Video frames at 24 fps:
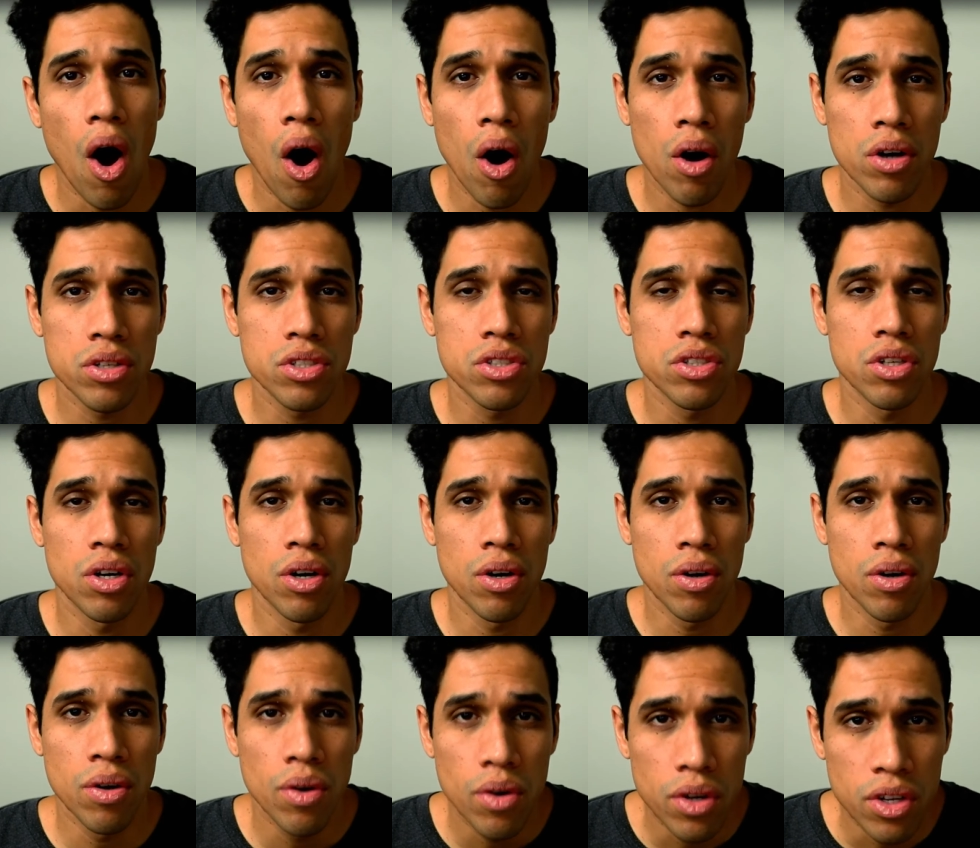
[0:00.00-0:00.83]

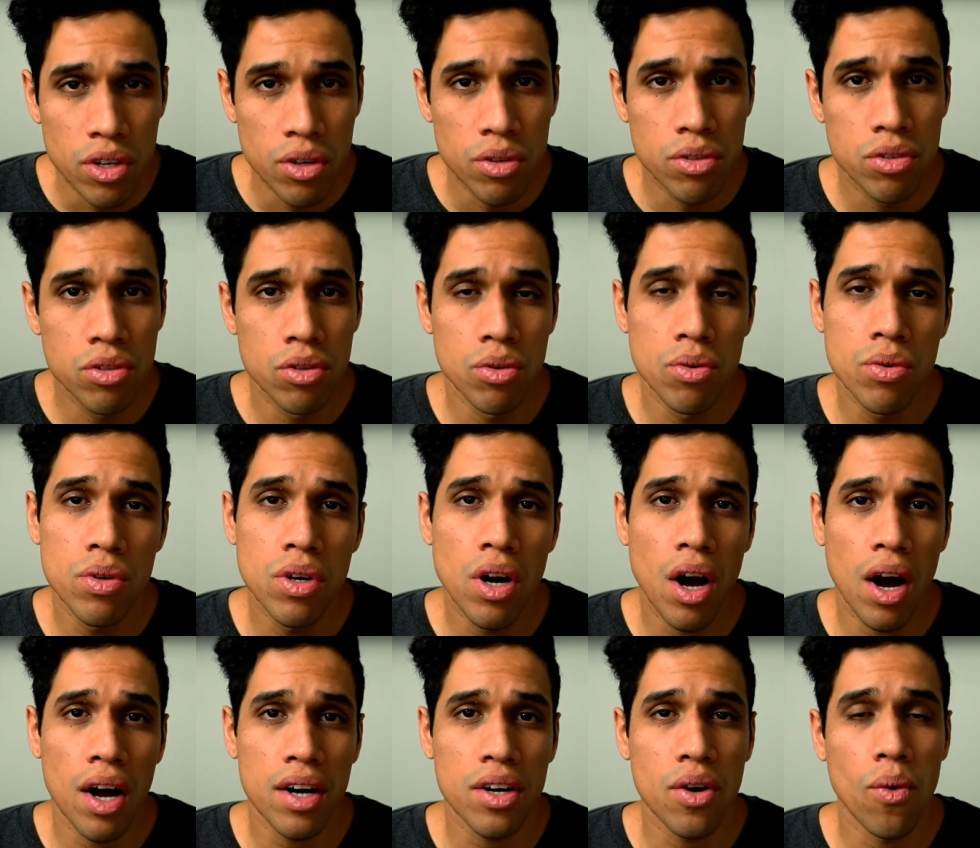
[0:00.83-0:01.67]
Also, you do
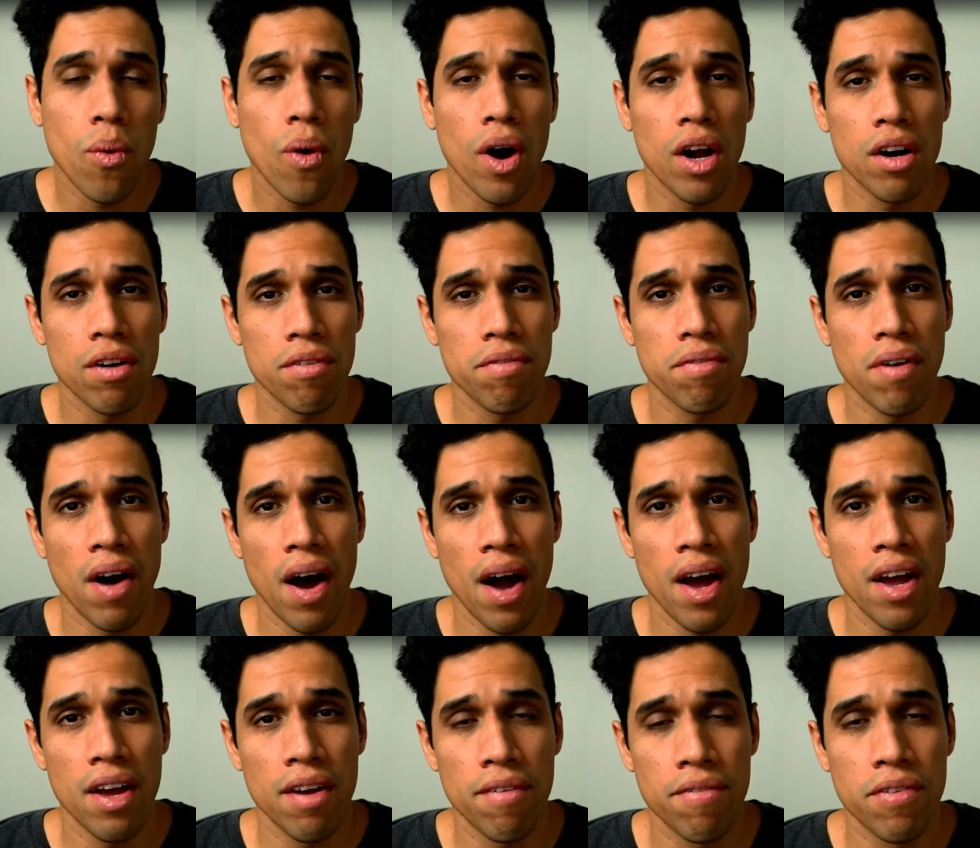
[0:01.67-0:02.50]
not
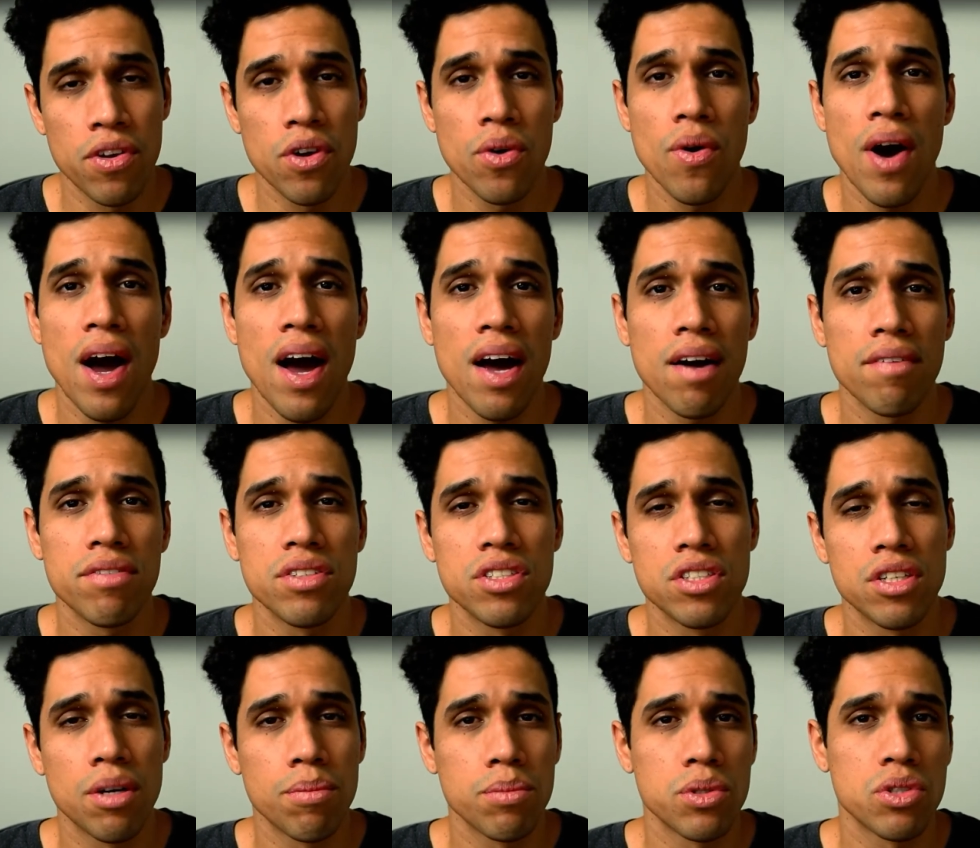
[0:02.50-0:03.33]
qualify if you have
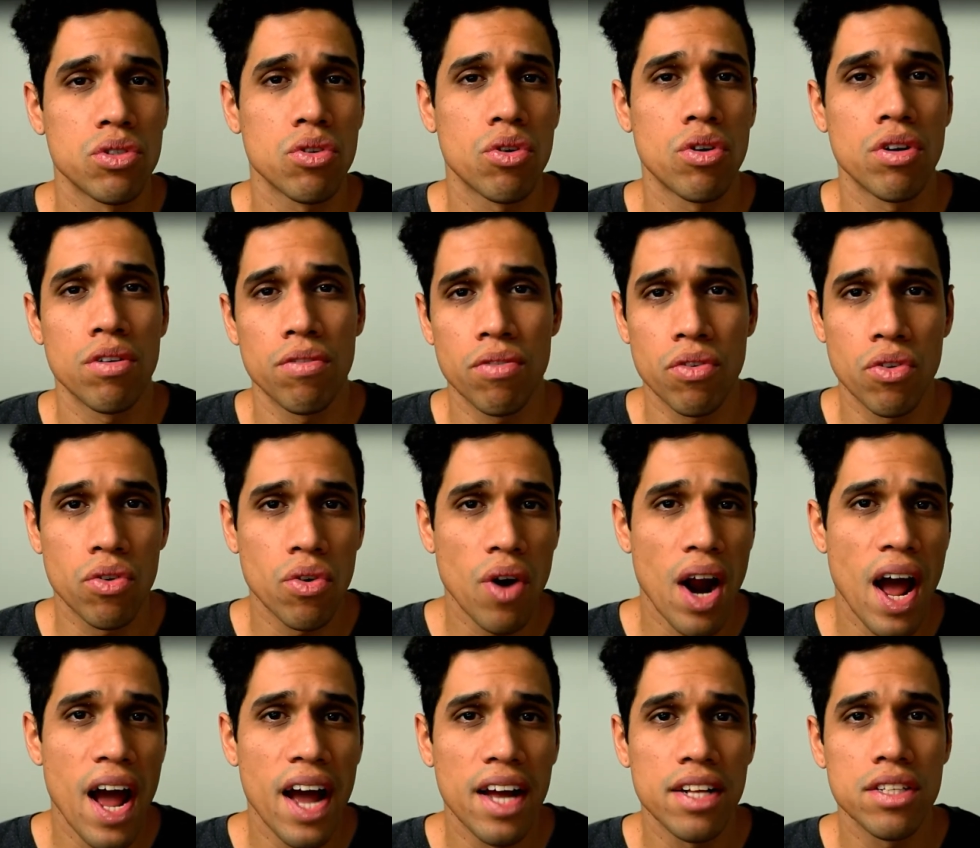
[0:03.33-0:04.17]
some sort of
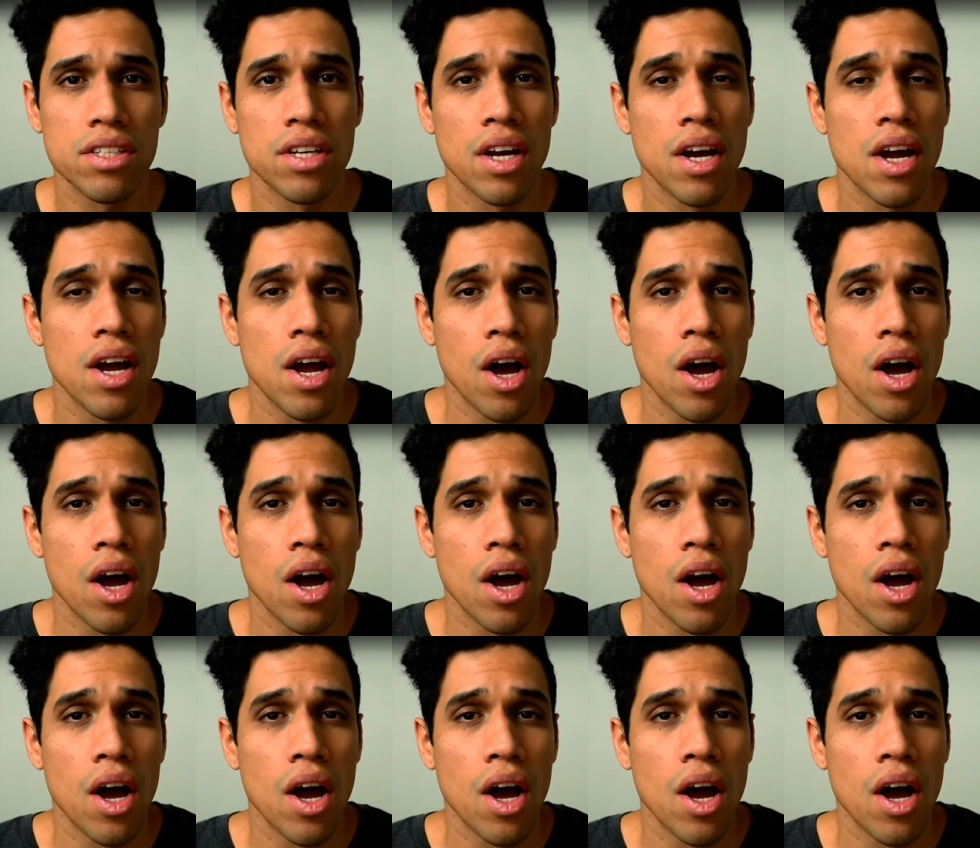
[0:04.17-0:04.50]
grant